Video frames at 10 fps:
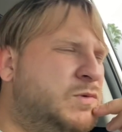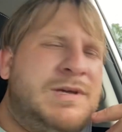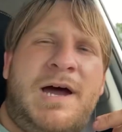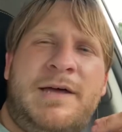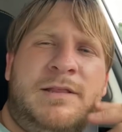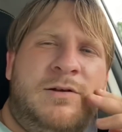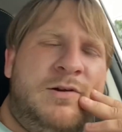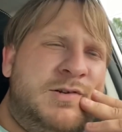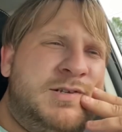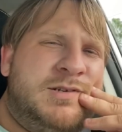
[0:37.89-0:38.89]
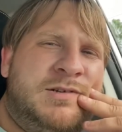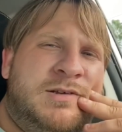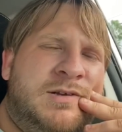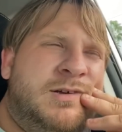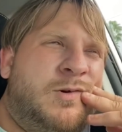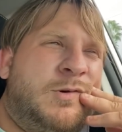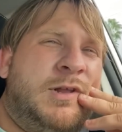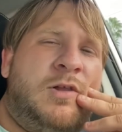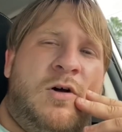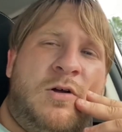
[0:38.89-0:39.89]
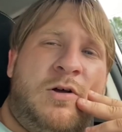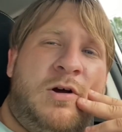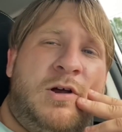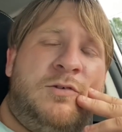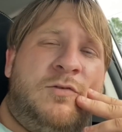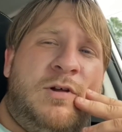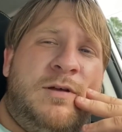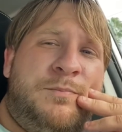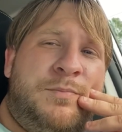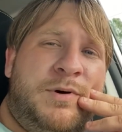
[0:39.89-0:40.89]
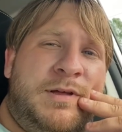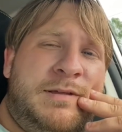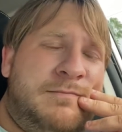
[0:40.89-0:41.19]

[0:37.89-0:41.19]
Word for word: toddlers on a long car trip, but